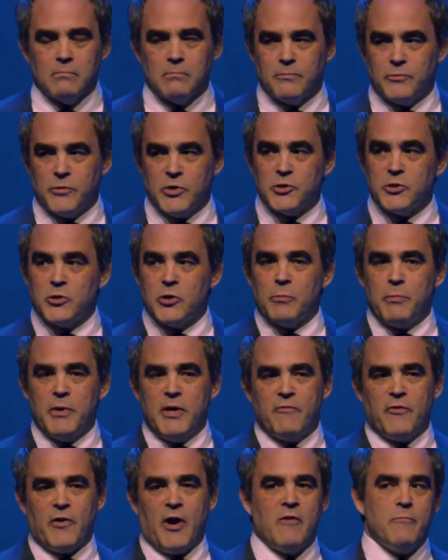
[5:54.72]
This took me
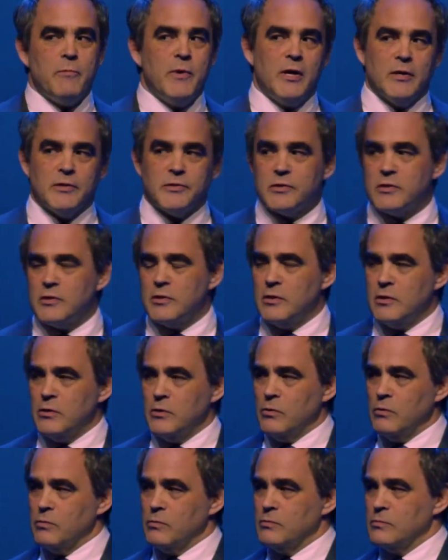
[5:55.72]
5 minutes to do.